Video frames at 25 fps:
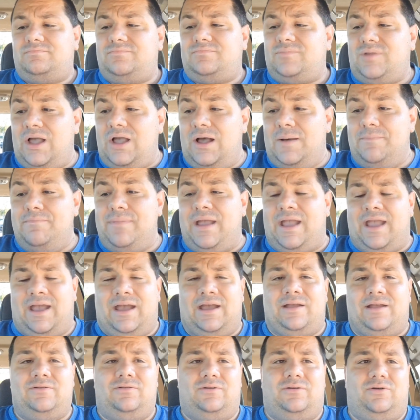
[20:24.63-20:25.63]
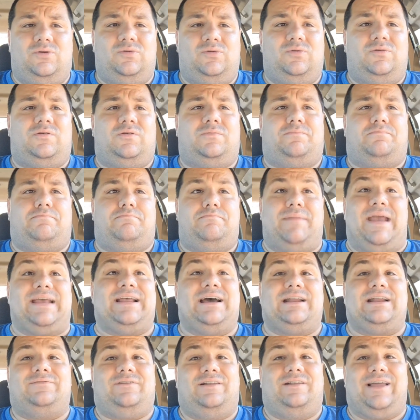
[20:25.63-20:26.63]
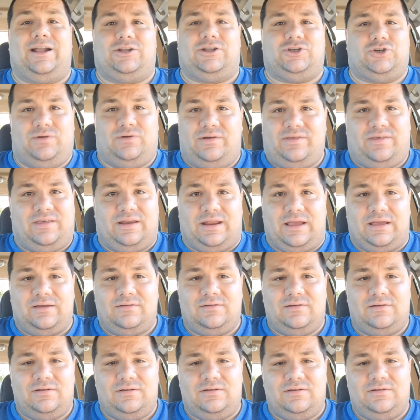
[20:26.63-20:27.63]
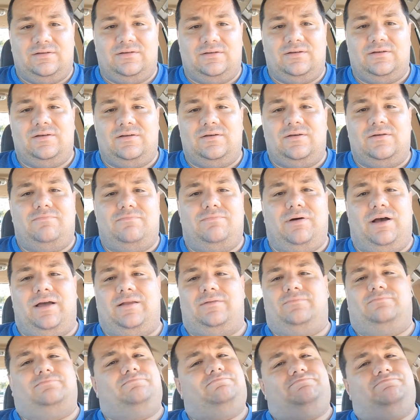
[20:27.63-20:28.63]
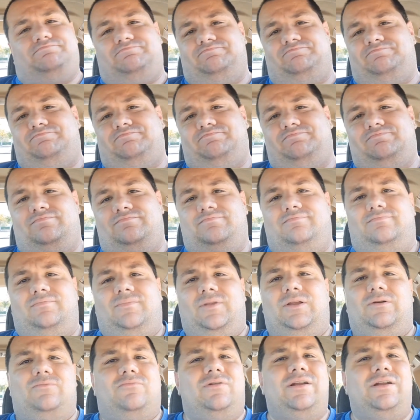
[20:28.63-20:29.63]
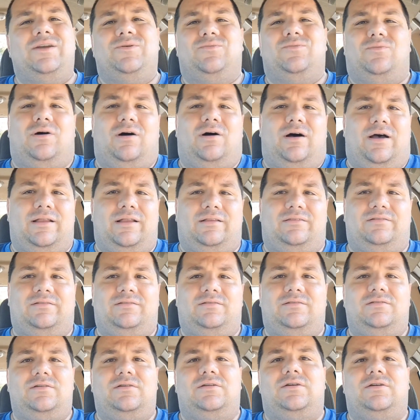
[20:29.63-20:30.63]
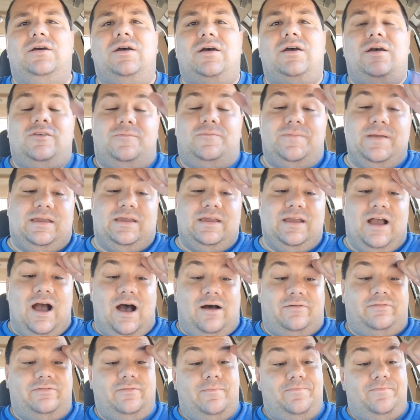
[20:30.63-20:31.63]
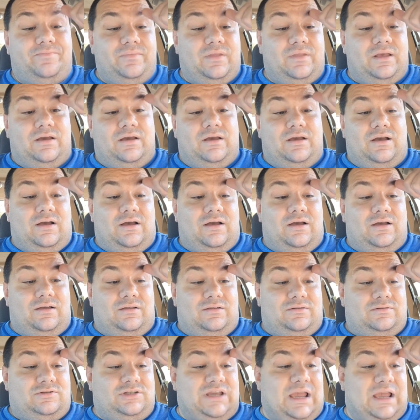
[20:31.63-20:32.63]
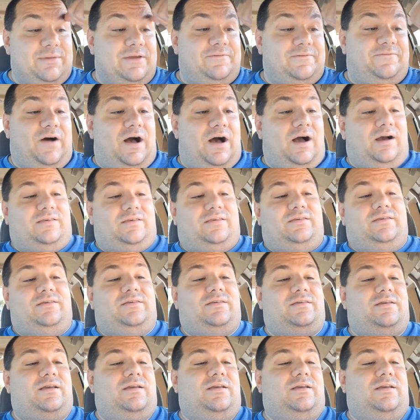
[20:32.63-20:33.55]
a man who's made out of electricity. But what do you want? Speaking of, Jamie Foxx is...